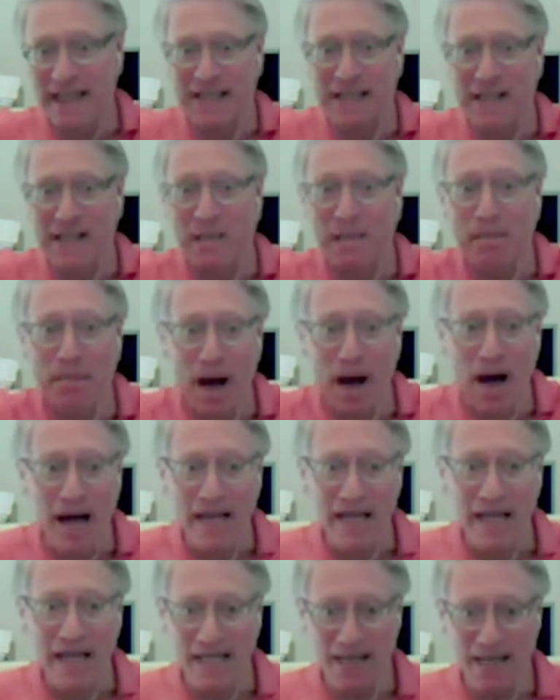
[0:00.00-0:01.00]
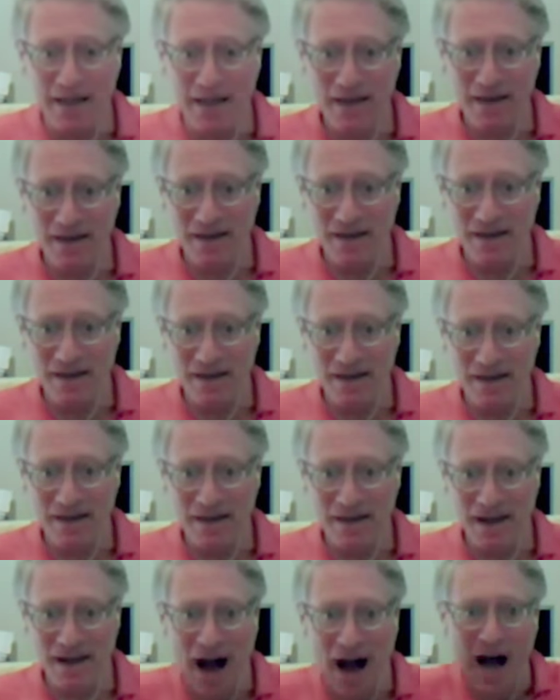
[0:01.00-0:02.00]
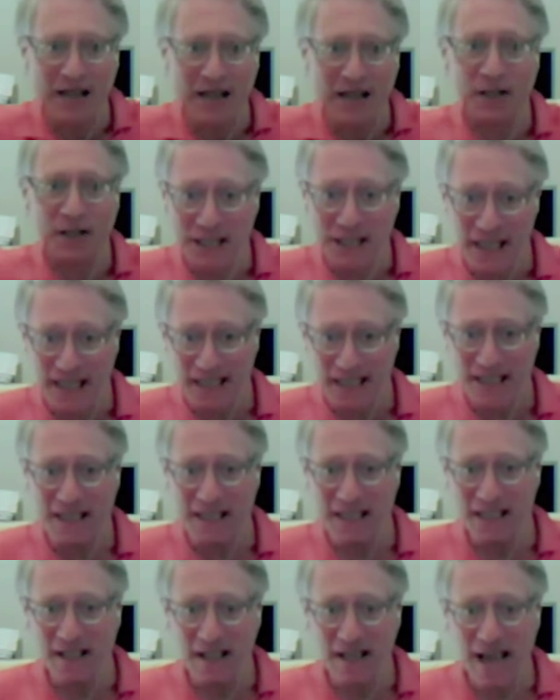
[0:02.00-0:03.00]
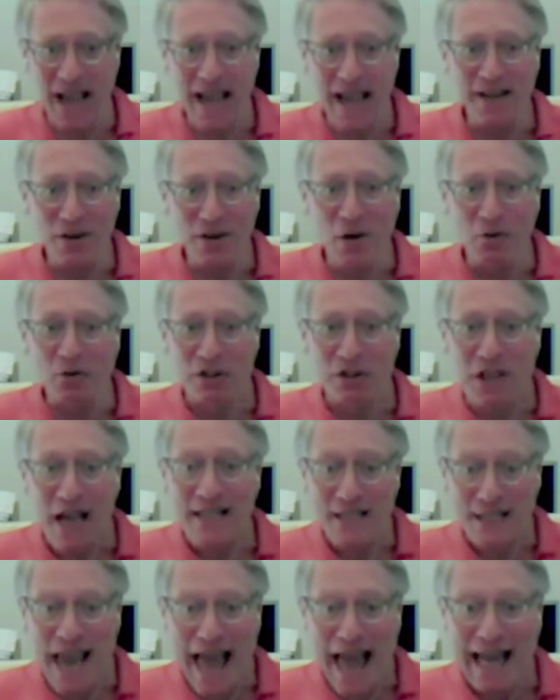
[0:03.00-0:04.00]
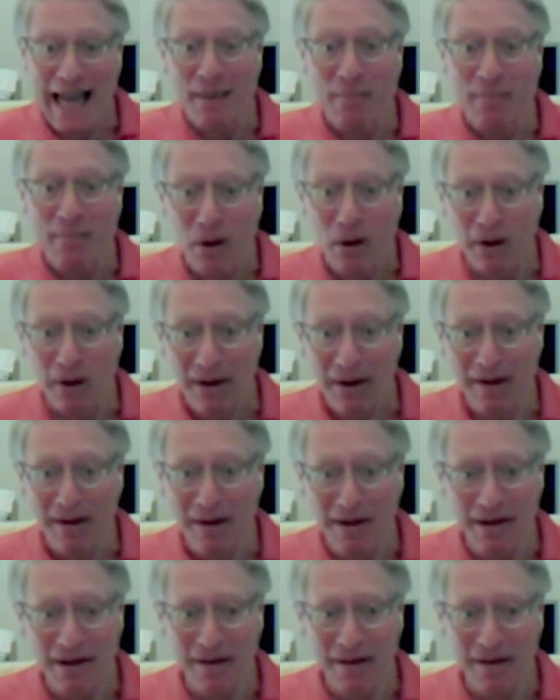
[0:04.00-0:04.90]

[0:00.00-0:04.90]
disembodied consciousness. Ain't no such animal.